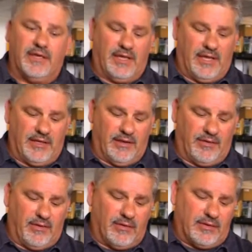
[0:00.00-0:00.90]
And
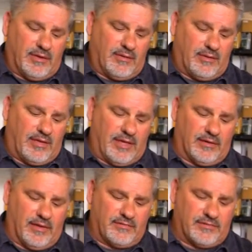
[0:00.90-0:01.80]
not only that,
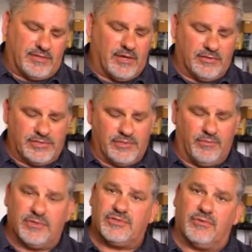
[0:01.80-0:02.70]
it also tells you
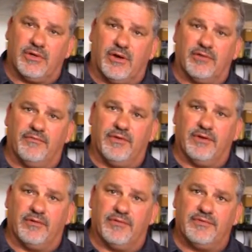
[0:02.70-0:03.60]
what's going on in your vehicle.